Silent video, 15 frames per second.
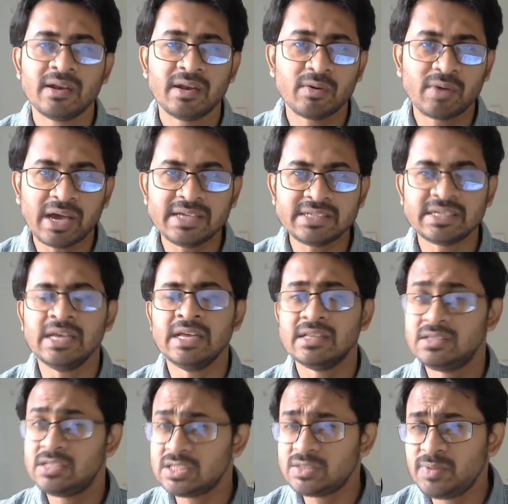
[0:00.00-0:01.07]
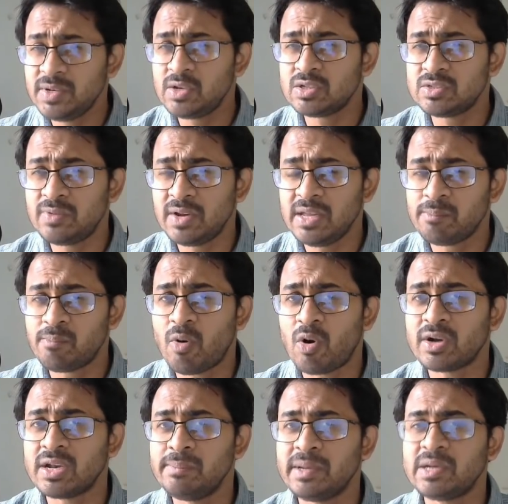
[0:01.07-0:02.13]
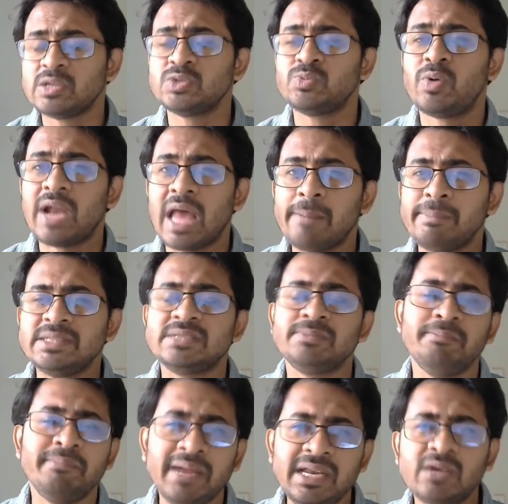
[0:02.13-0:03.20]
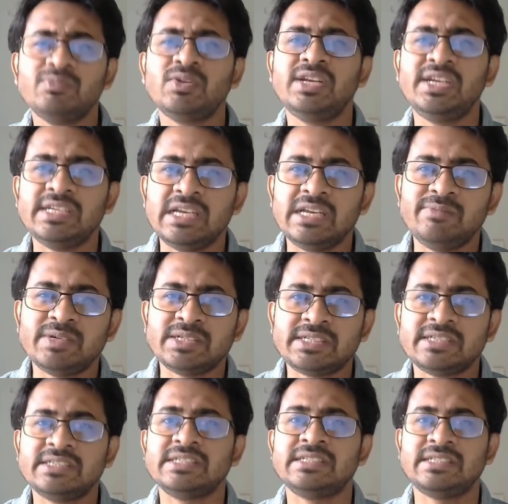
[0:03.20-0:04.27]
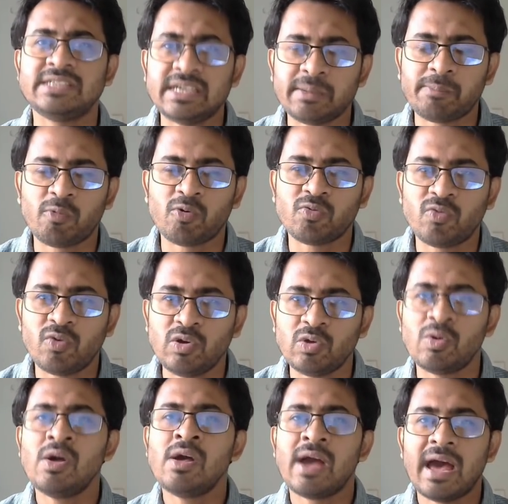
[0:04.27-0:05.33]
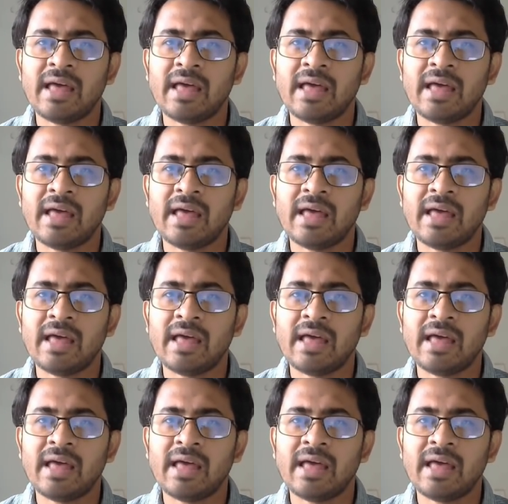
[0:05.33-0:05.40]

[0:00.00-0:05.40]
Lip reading: Now guys, this video is very important because what happens, many of the retail investors, they set a portfolio,